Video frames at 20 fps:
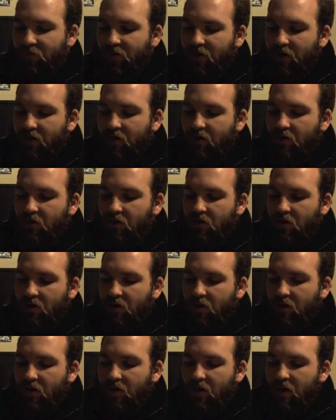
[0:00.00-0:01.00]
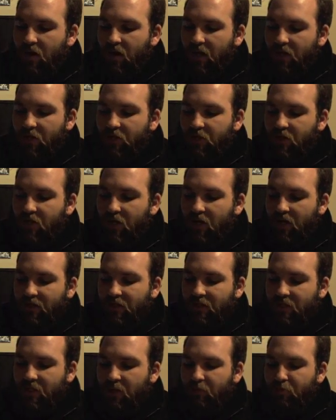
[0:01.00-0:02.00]
it. And she
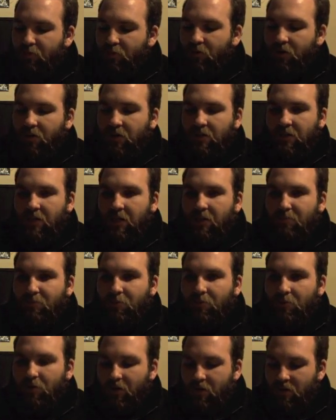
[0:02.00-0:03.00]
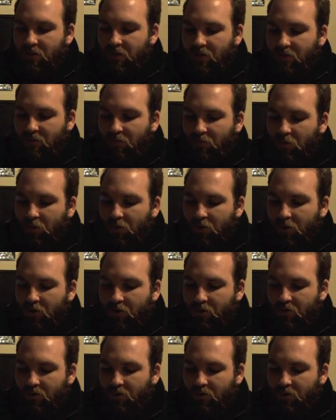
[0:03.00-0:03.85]
got deeper and deeper into the wood.